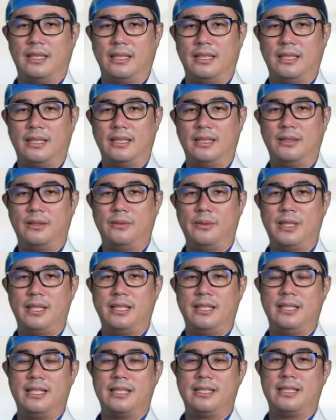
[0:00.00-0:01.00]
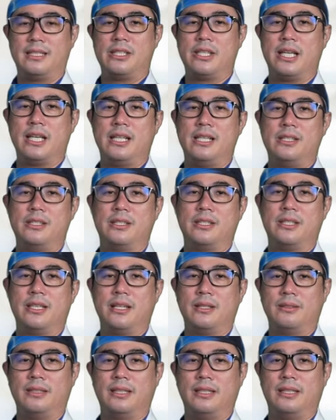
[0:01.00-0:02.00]
Well, that's a challenge
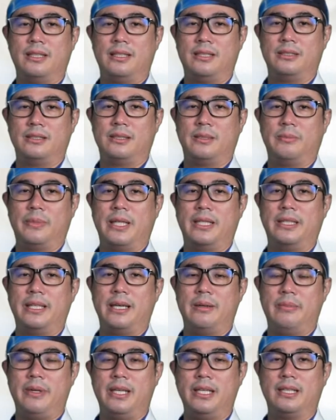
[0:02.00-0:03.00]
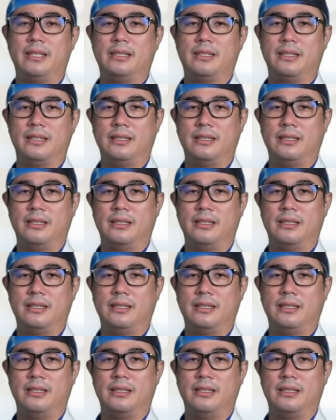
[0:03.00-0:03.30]
now that there's a pandemic.